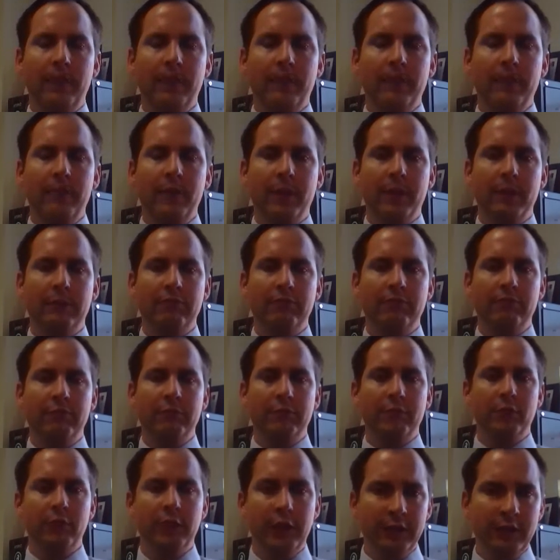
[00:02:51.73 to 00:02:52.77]
But
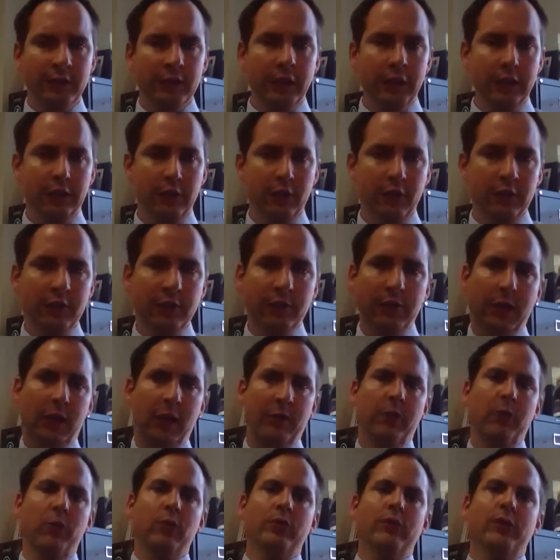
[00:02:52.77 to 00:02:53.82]
look in the lecture notes and
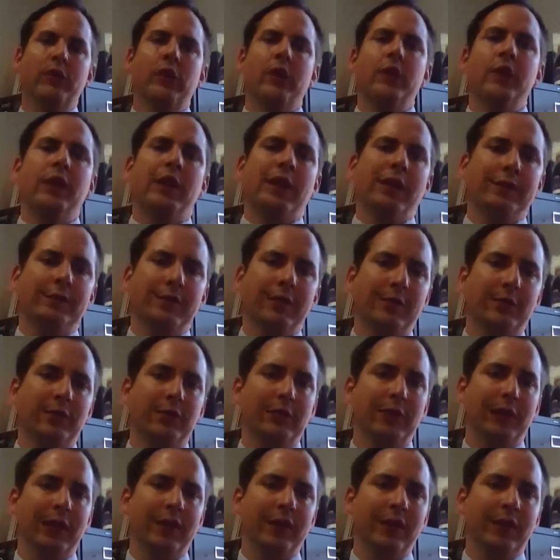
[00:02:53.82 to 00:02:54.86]
PowerPoints for any concept
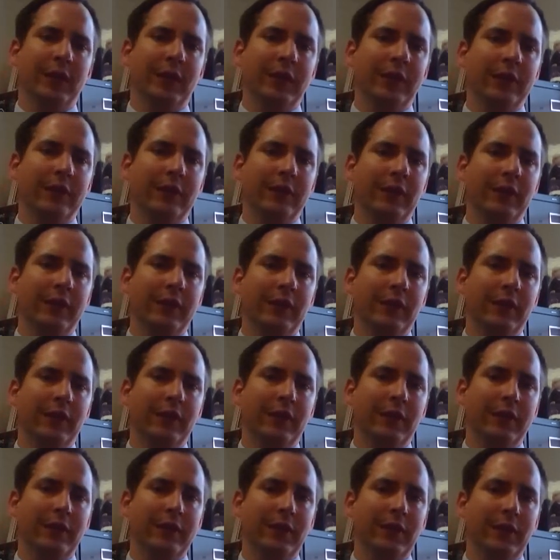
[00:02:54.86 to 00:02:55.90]
you can't find that's not in the
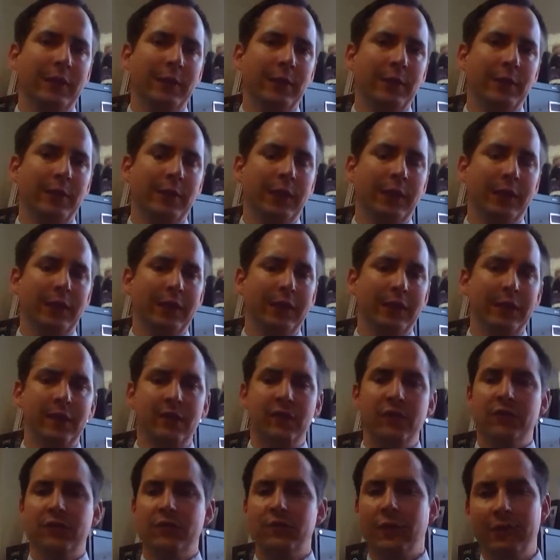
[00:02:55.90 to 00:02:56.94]
online textbook. And then if
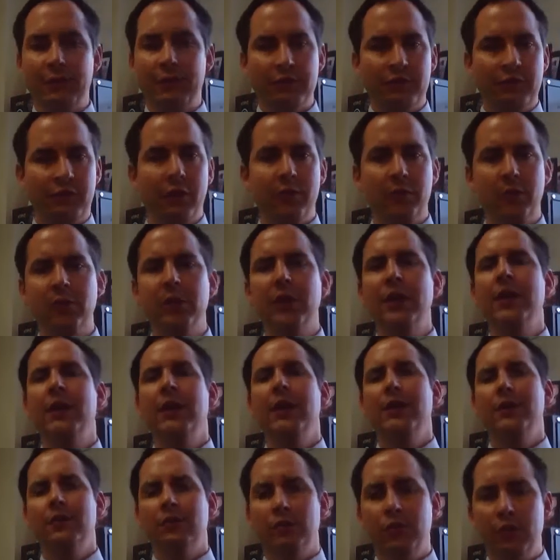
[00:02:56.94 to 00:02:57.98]
you're still having trouble,
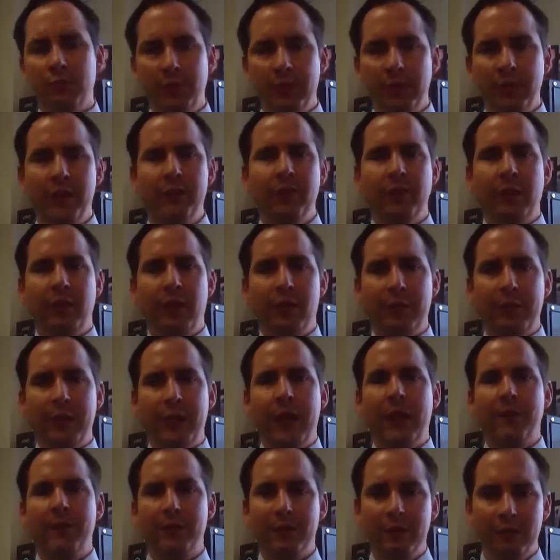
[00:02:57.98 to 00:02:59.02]
shoot me an email. I'll be
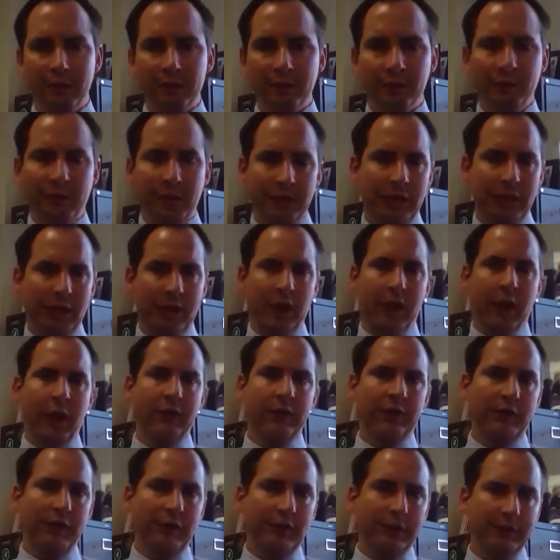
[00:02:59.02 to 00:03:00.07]
happy to explain that
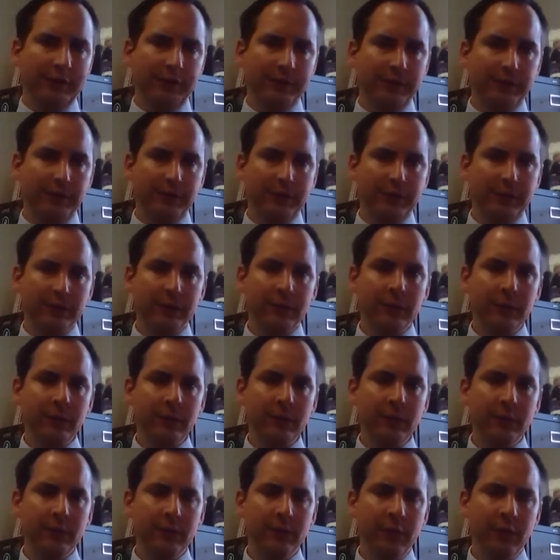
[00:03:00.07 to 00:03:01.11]
concept,
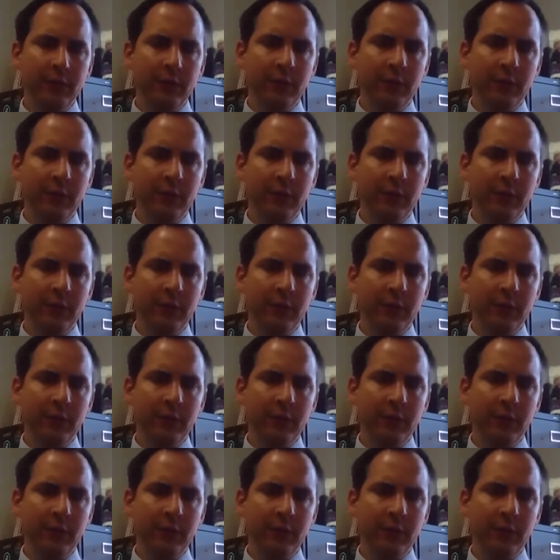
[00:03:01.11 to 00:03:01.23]
so that